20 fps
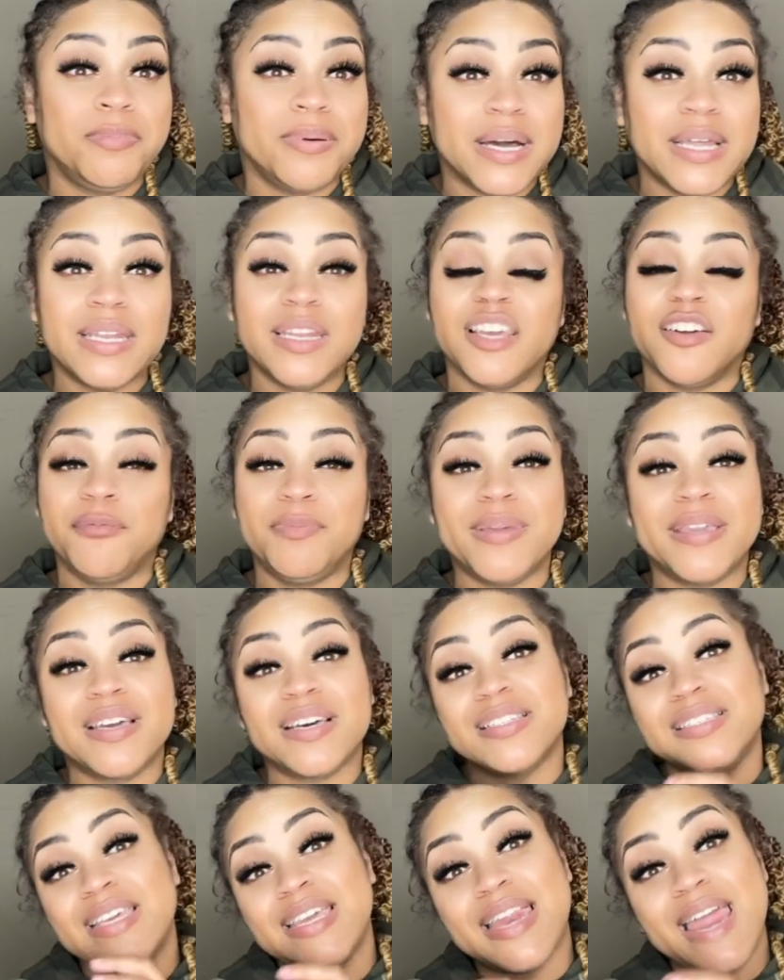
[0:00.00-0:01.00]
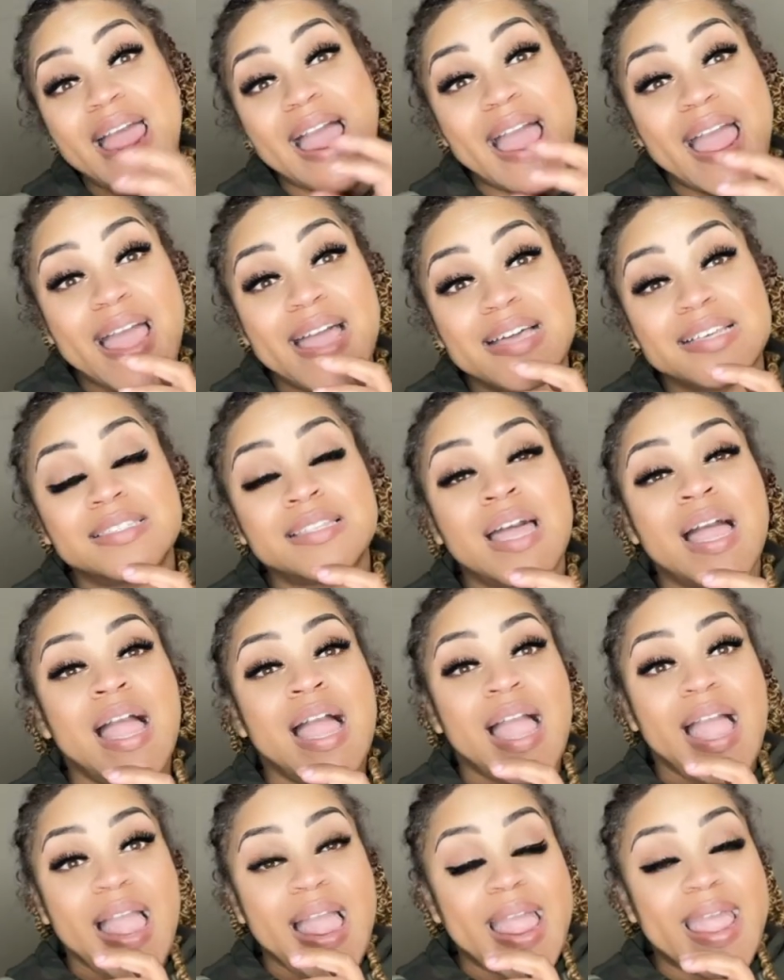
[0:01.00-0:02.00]
butt lift because it has
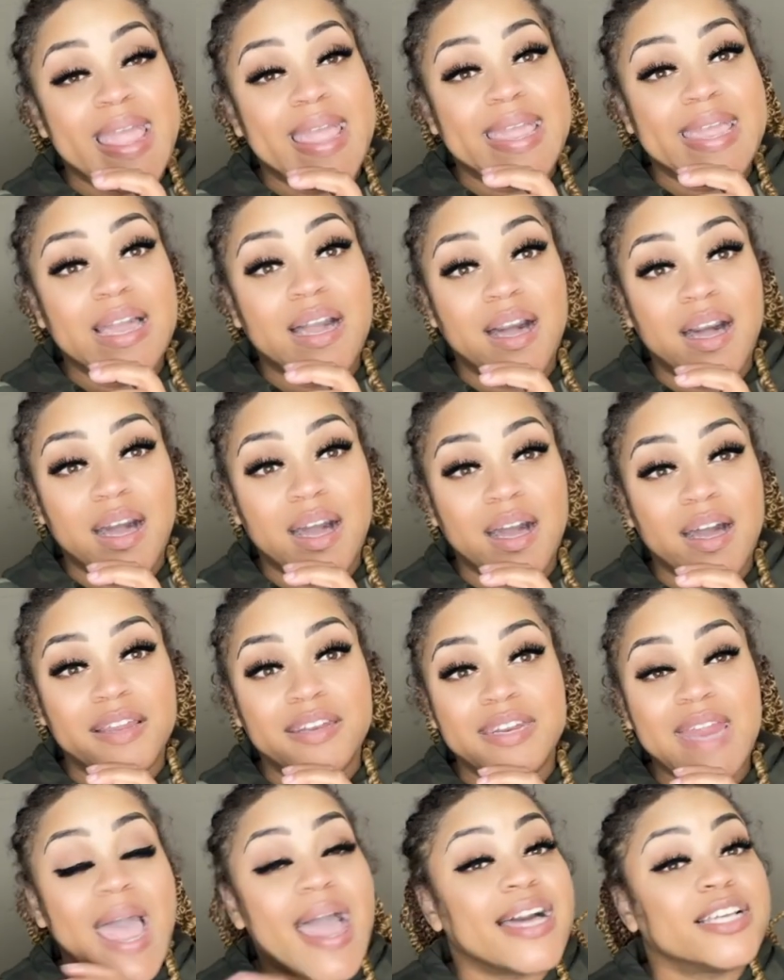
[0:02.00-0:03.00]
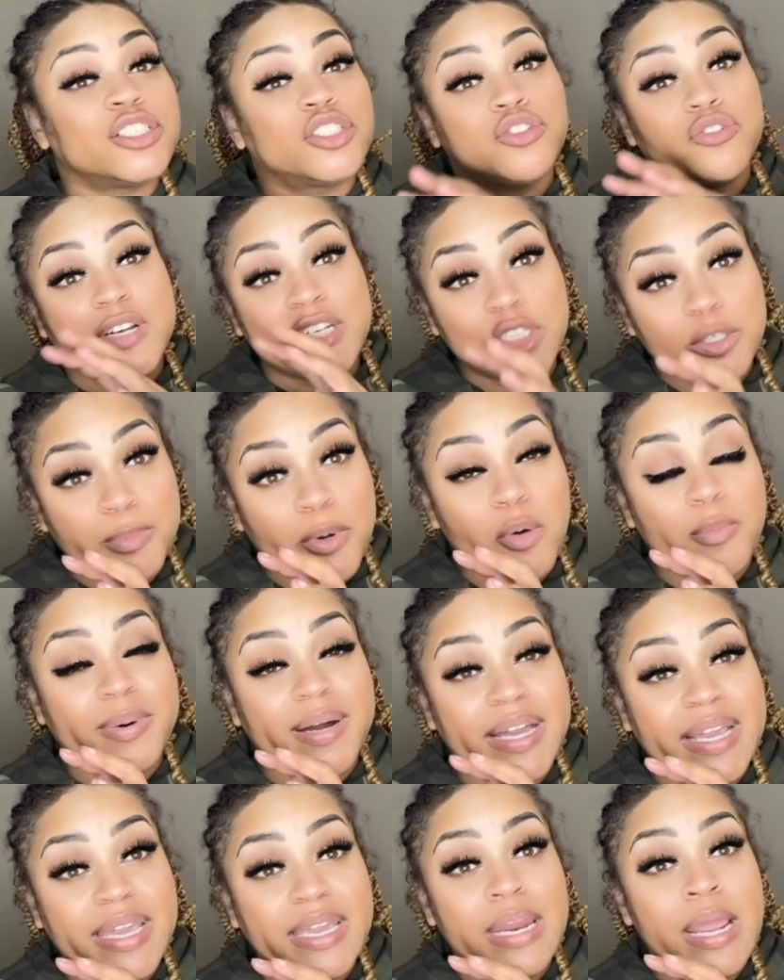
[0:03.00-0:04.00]
a uh not a stretchable
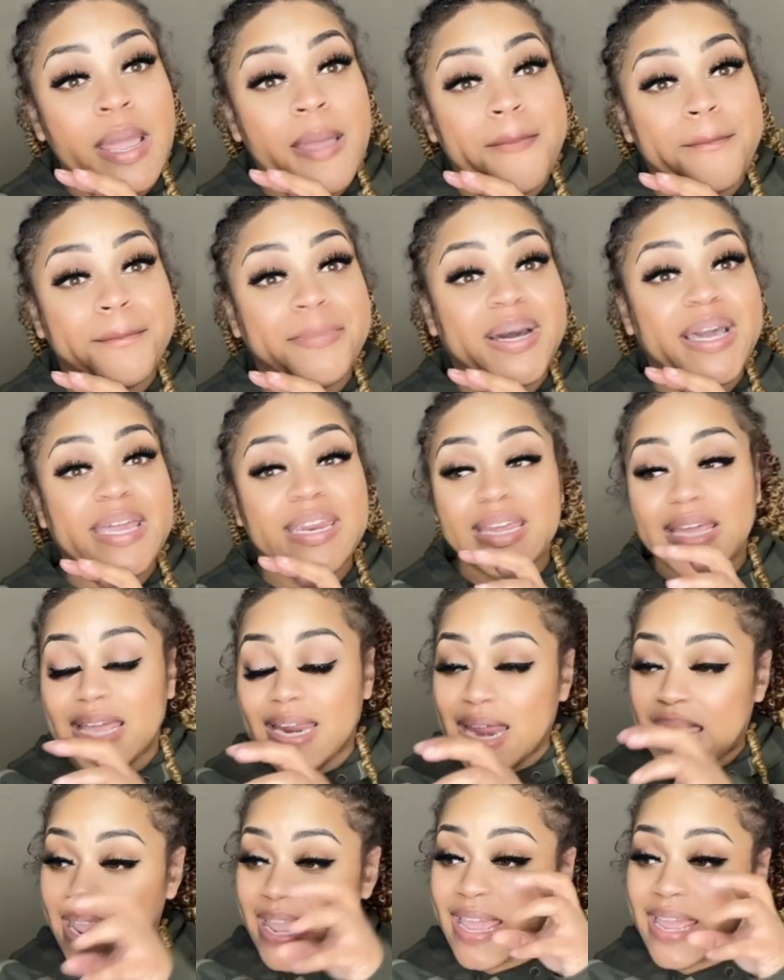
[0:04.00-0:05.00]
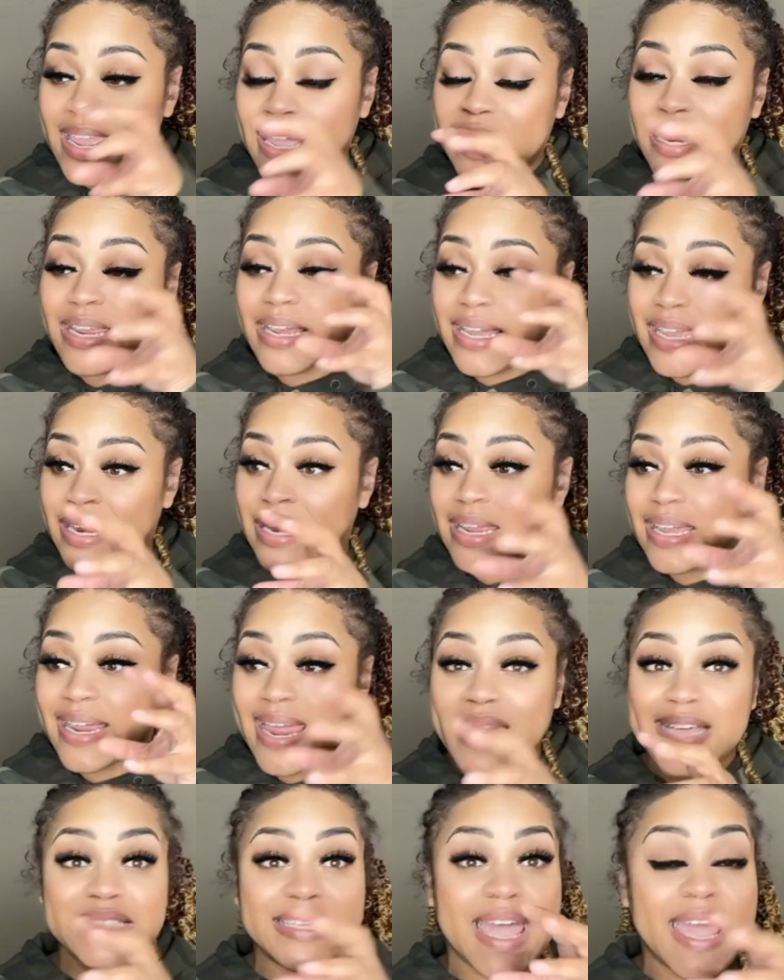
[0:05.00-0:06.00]
butt, but it it it, it, it
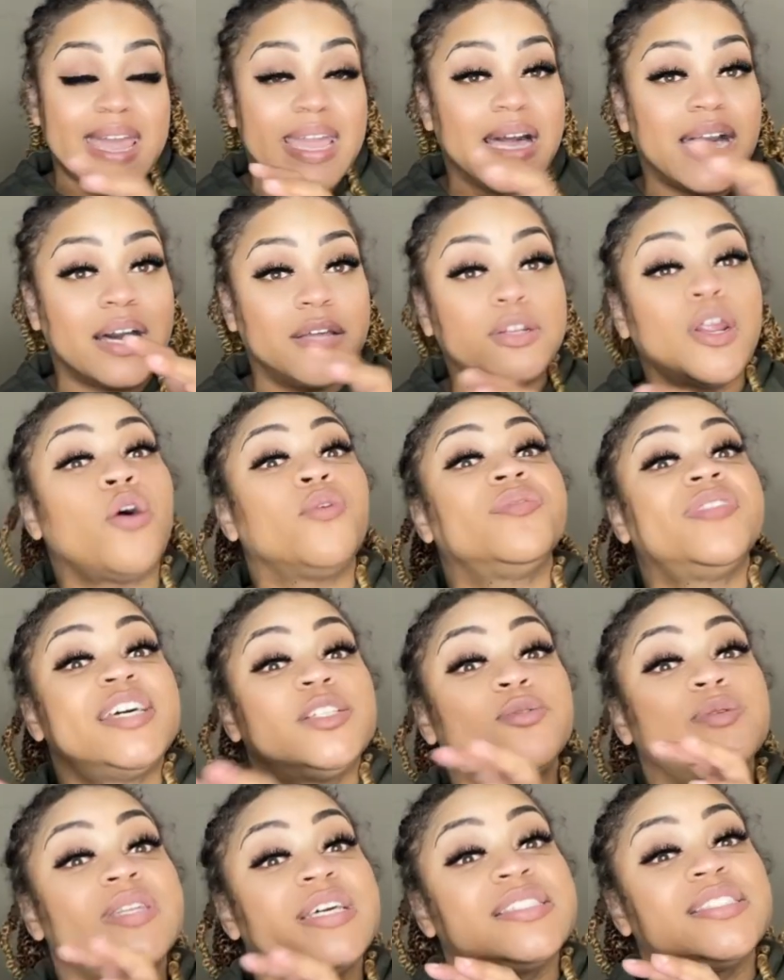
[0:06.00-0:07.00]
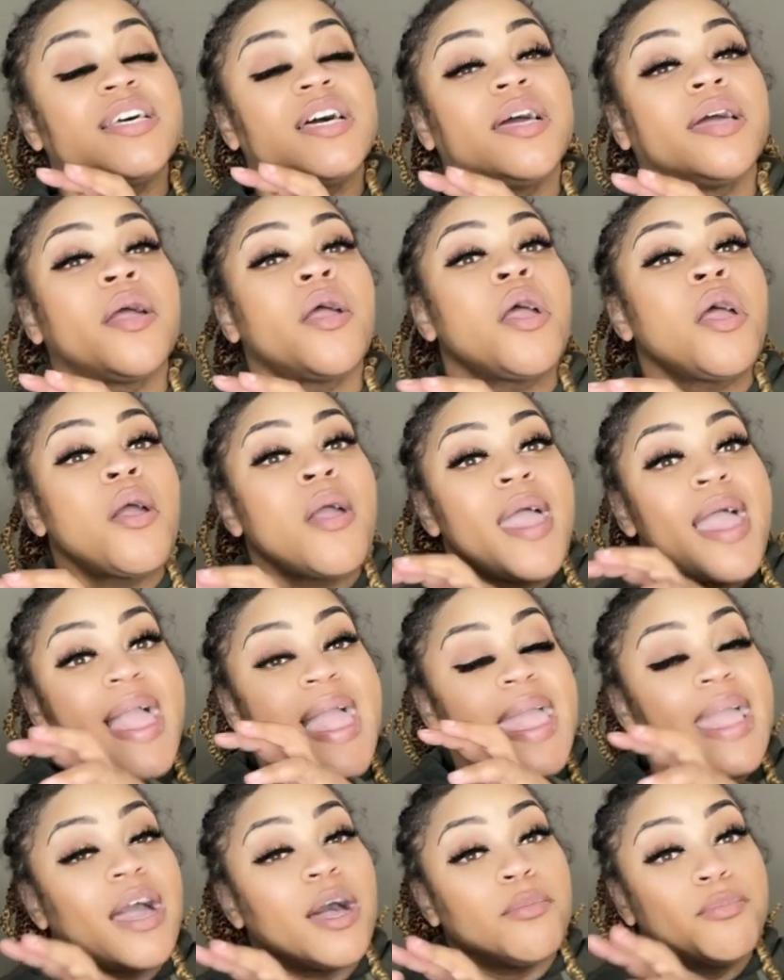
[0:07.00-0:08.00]
has a uh, no, this one is a
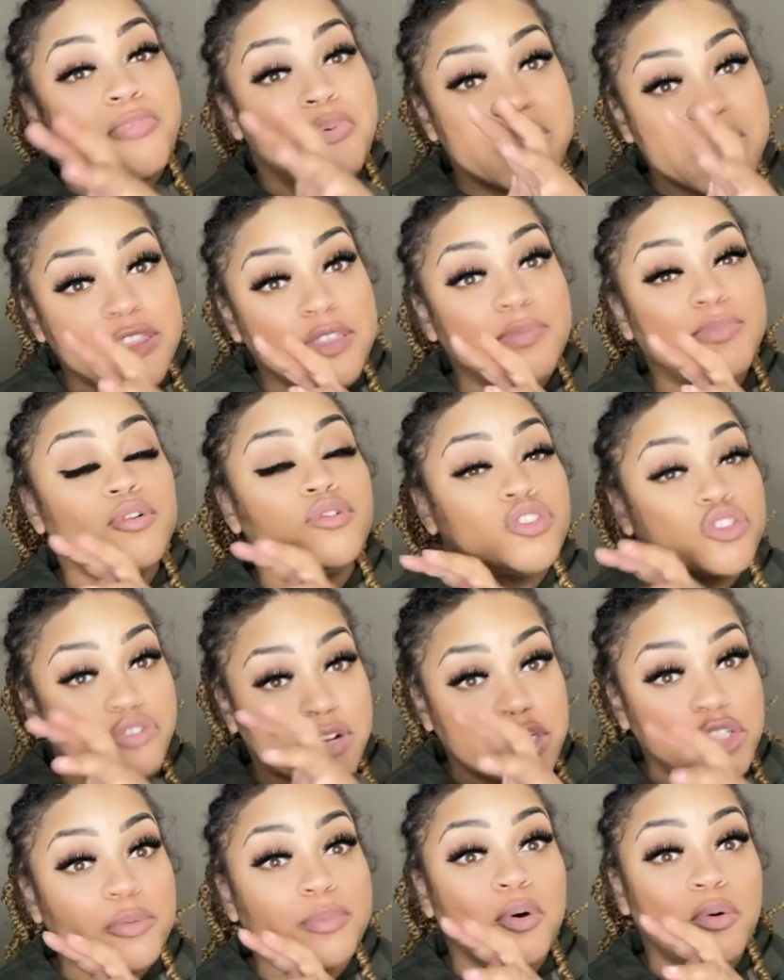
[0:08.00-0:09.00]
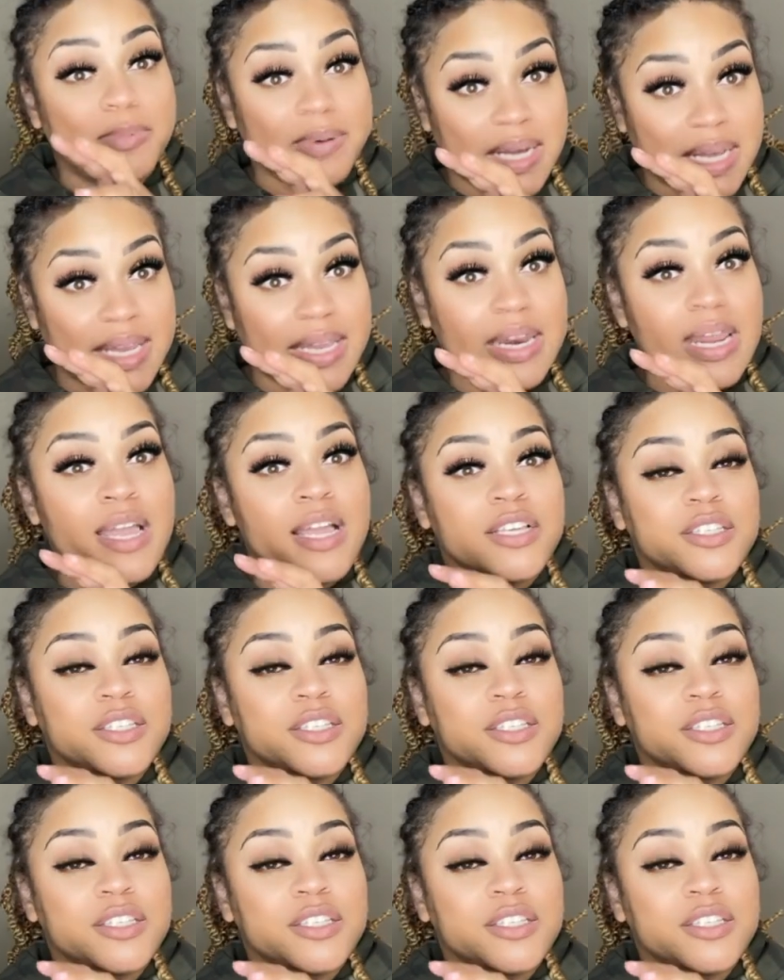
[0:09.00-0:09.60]
a, a breathable, stretchable butt.